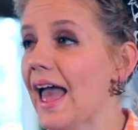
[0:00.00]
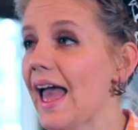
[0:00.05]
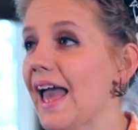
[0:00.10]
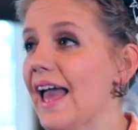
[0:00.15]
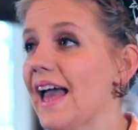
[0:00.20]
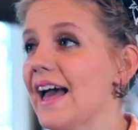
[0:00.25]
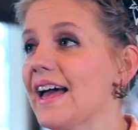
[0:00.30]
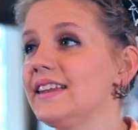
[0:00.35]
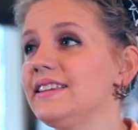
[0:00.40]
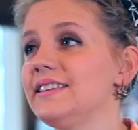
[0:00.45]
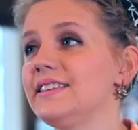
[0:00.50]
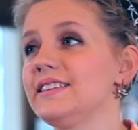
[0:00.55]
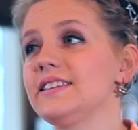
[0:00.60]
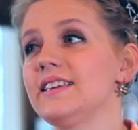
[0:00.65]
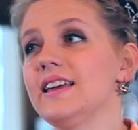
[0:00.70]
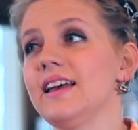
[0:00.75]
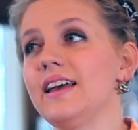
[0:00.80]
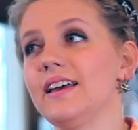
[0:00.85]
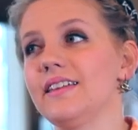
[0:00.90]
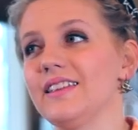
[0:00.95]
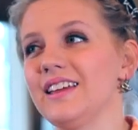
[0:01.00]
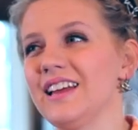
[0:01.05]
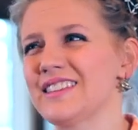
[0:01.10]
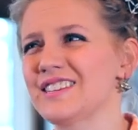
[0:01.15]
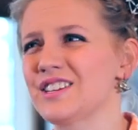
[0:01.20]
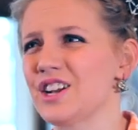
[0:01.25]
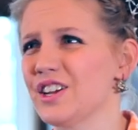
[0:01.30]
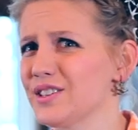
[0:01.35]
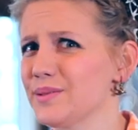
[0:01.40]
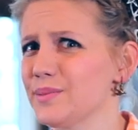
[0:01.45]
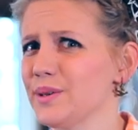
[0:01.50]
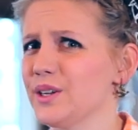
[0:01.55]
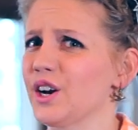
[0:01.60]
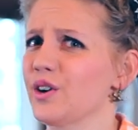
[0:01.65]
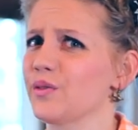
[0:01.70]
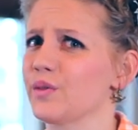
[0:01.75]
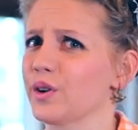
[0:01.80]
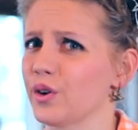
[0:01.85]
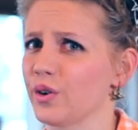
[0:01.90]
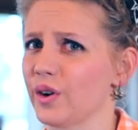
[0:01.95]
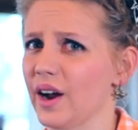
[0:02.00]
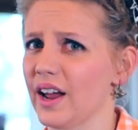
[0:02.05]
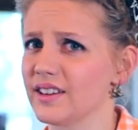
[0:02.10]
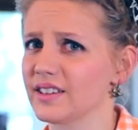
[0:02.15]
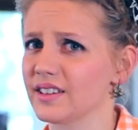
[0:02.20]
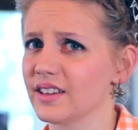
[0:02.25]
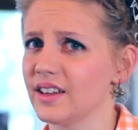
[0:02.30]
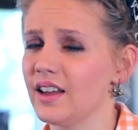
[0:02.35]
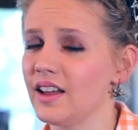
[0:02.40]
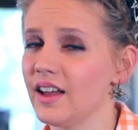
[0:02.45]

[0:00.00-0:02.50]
And it's not something I regret.